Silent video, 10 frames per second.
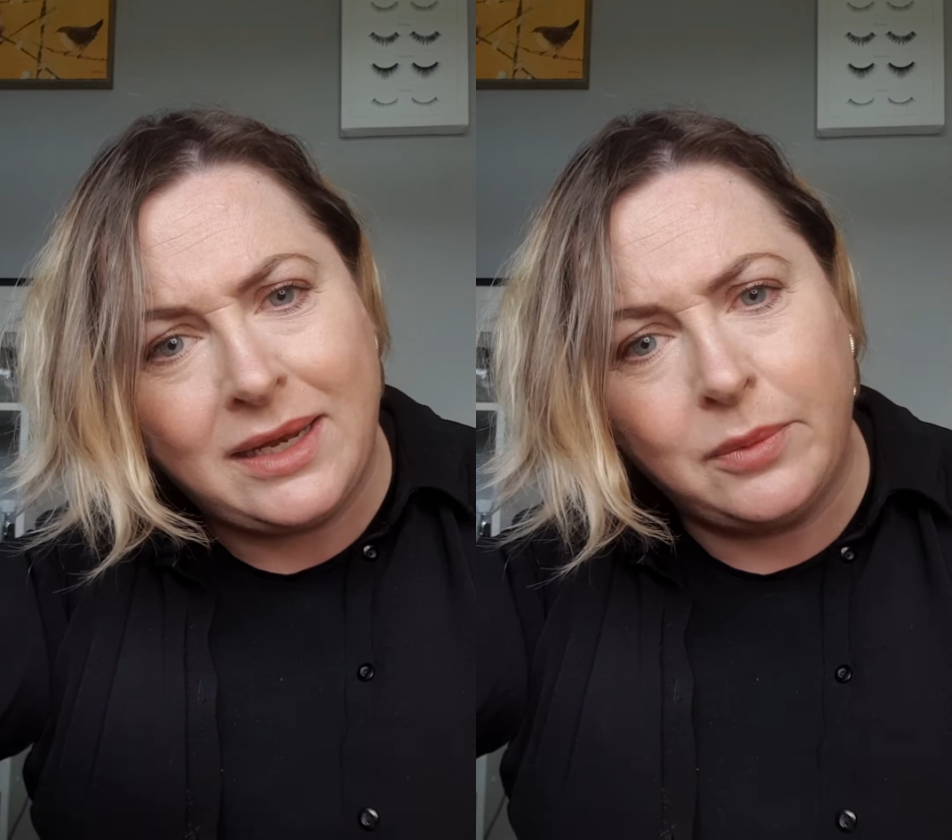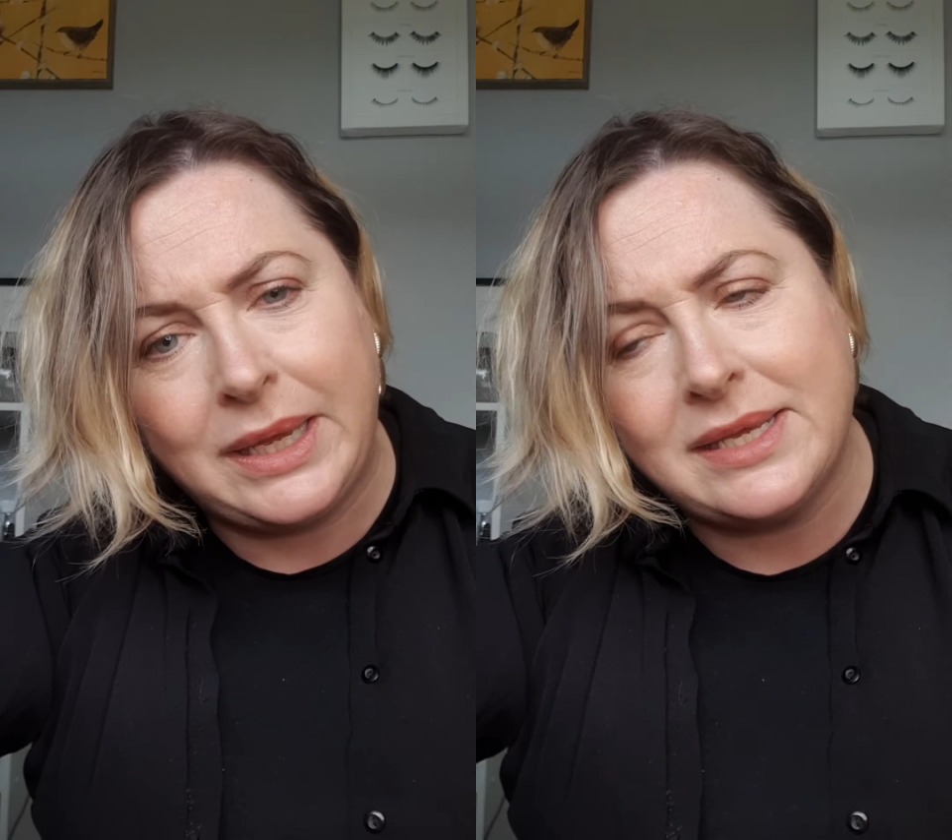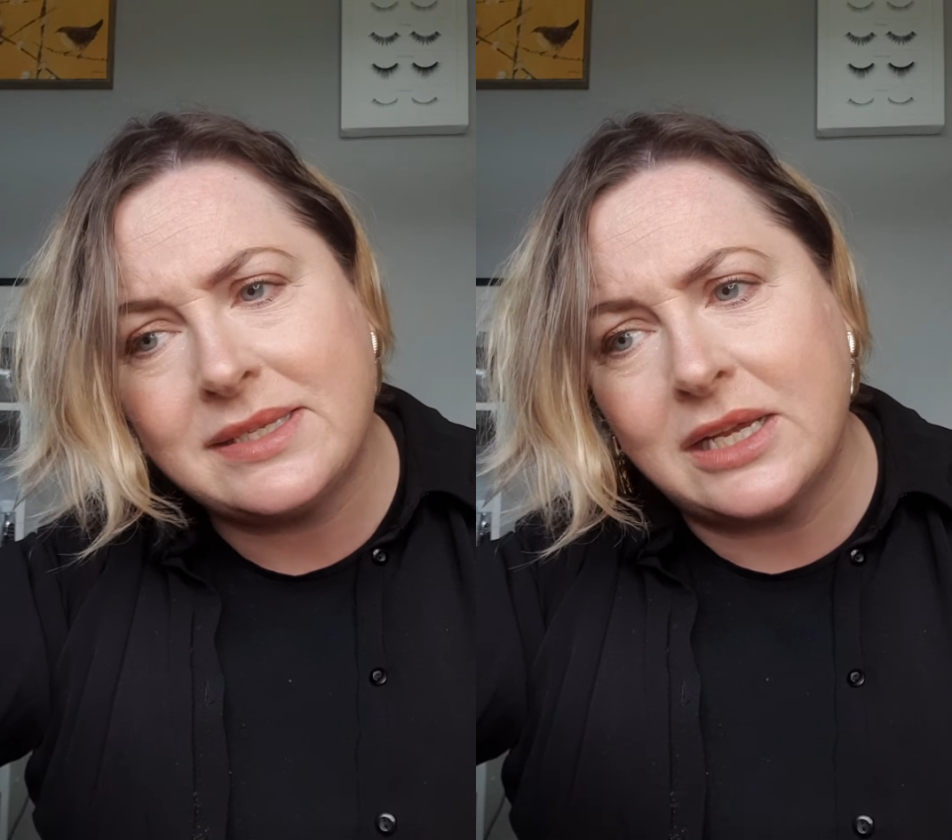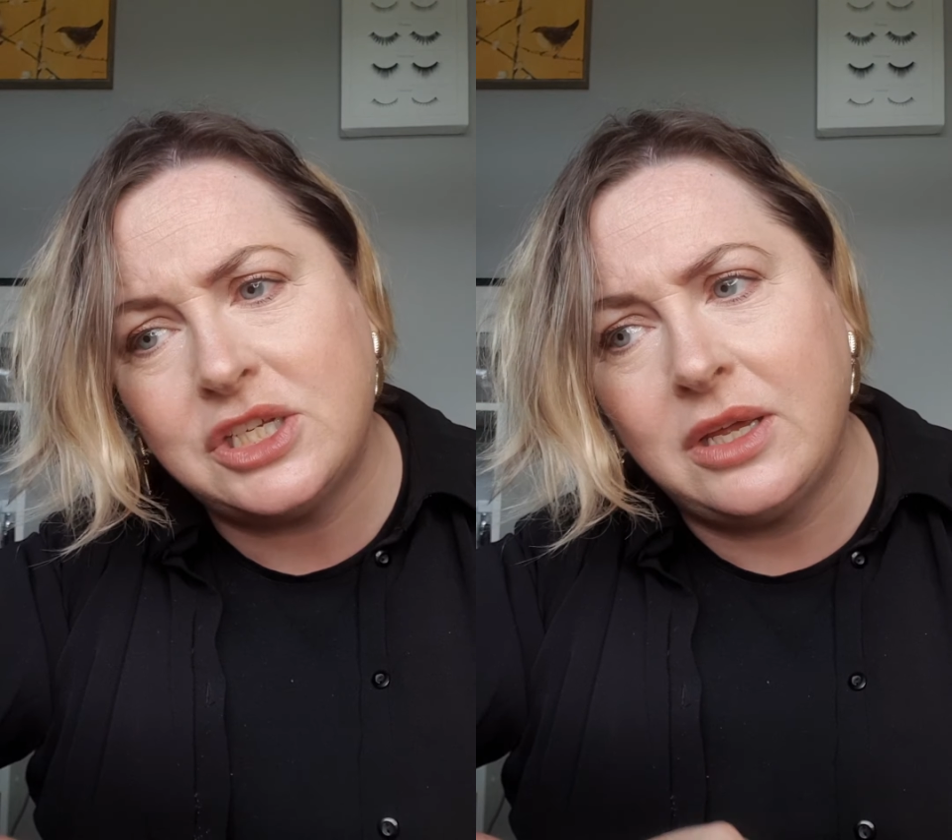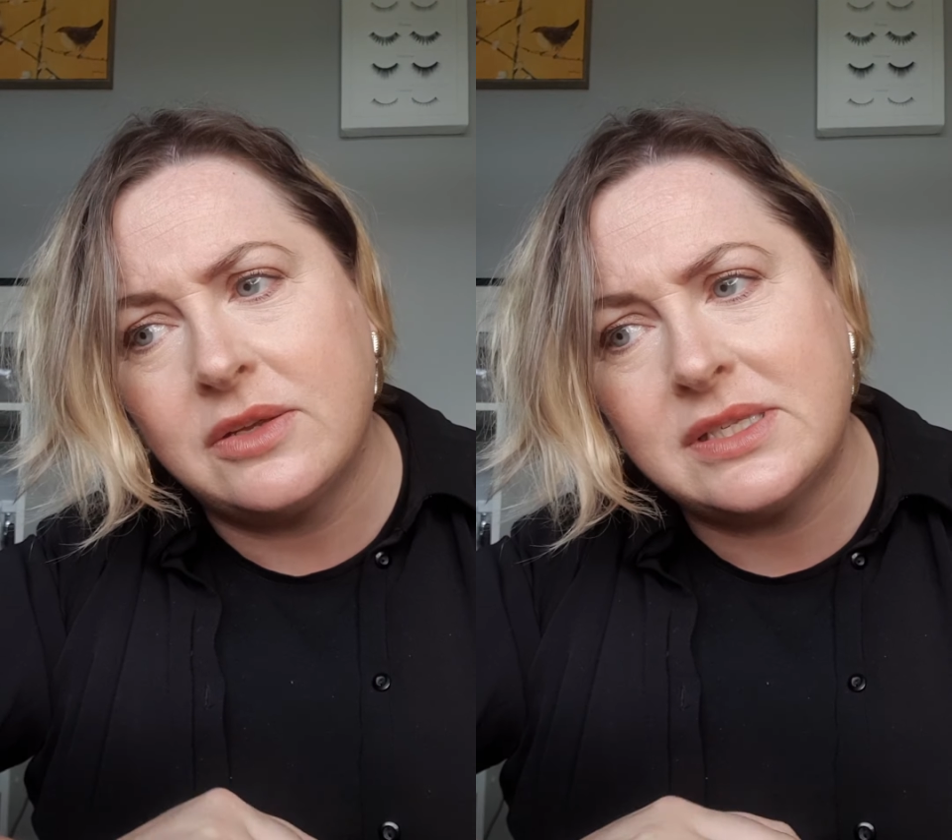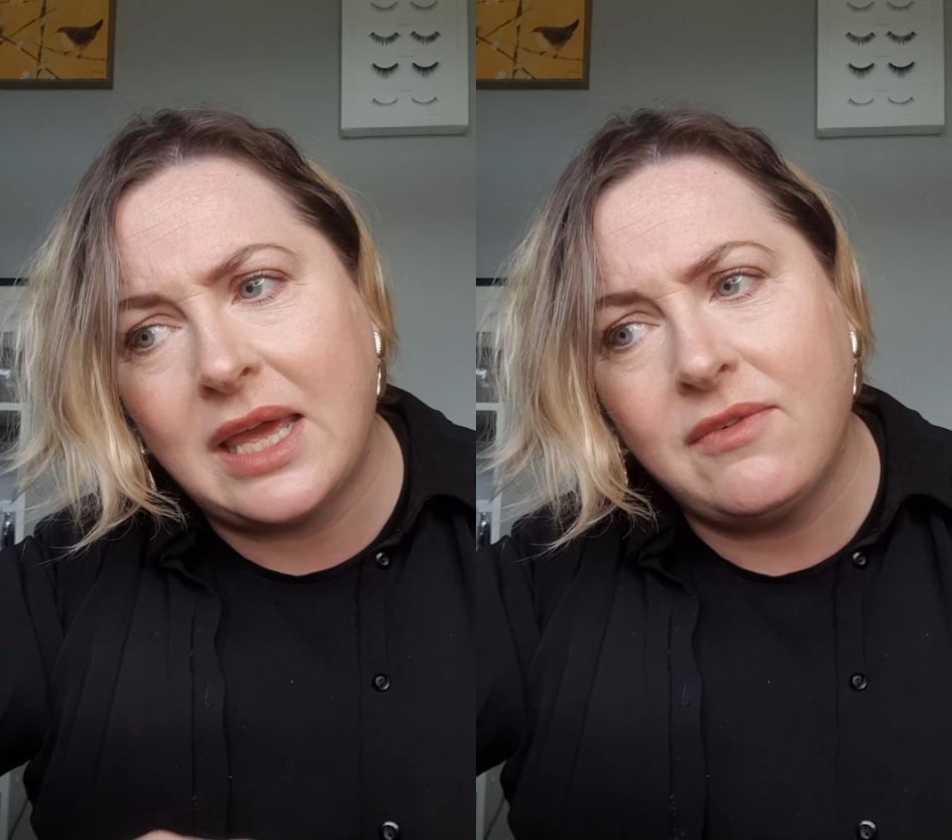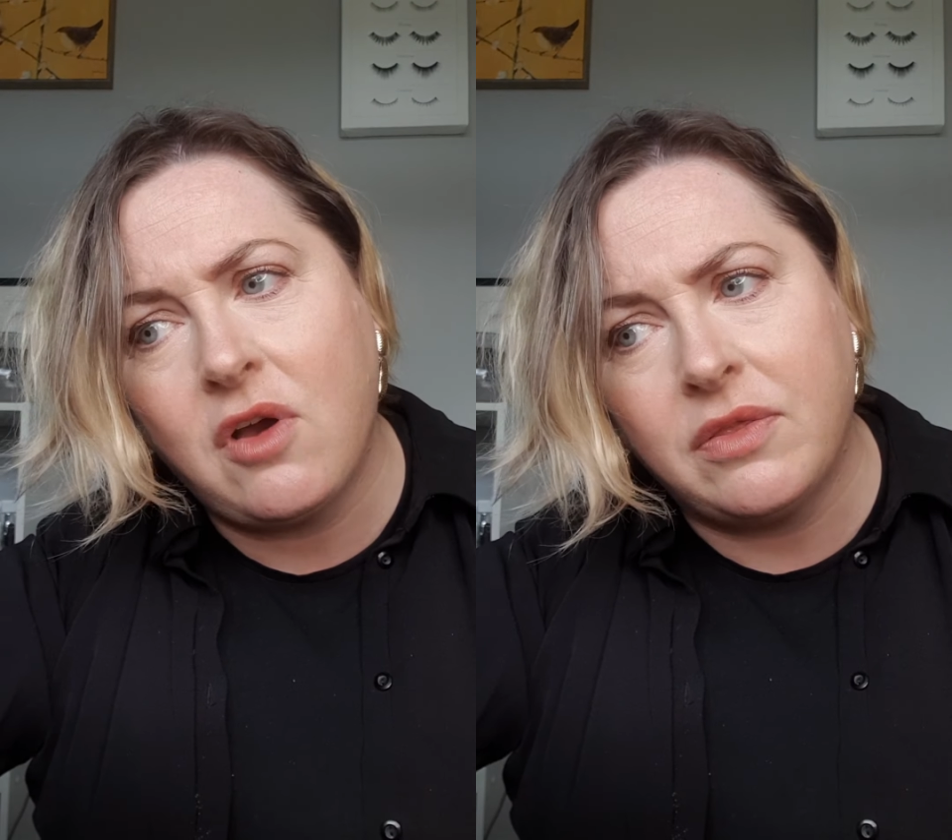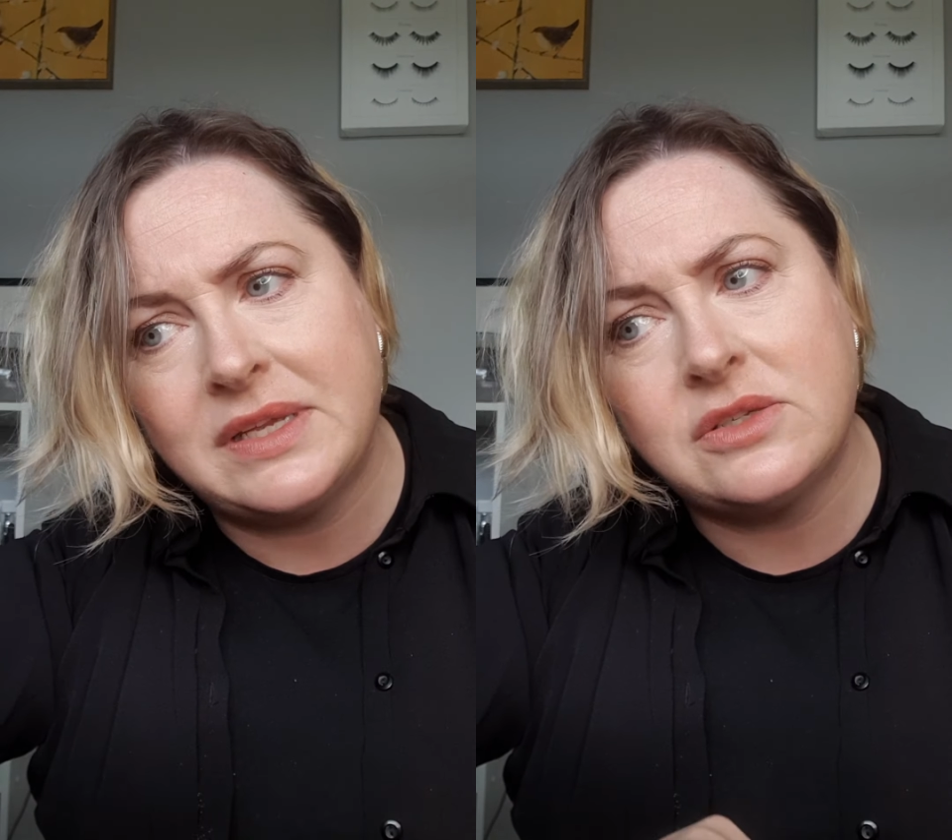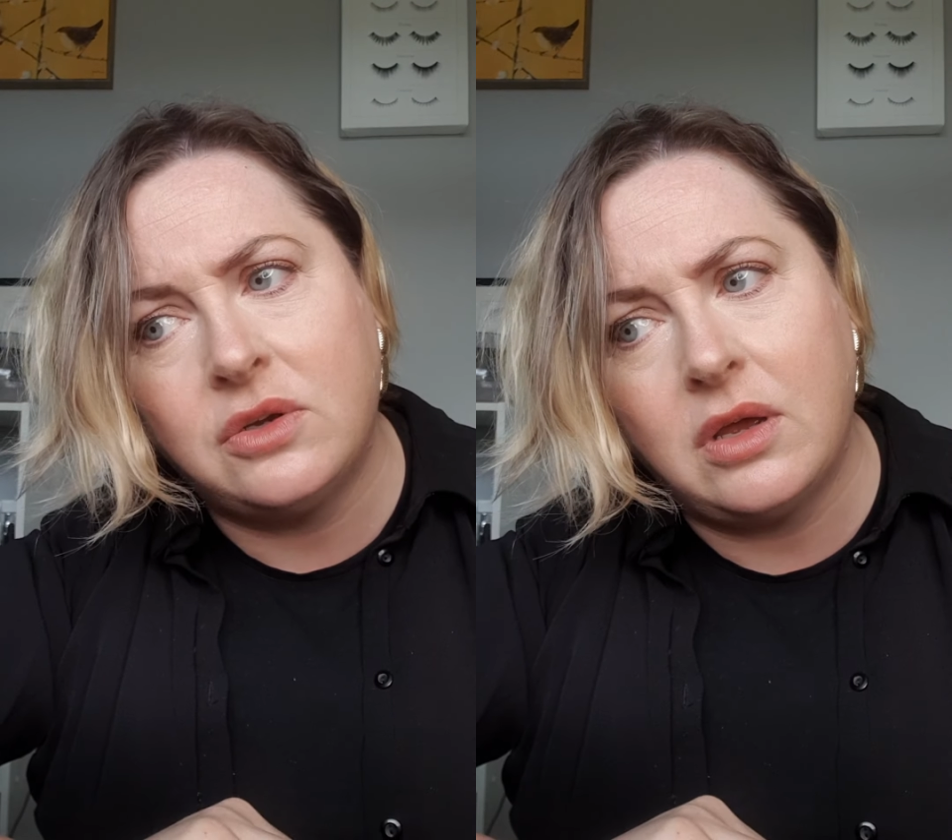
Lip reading: Louise actually, because they've got this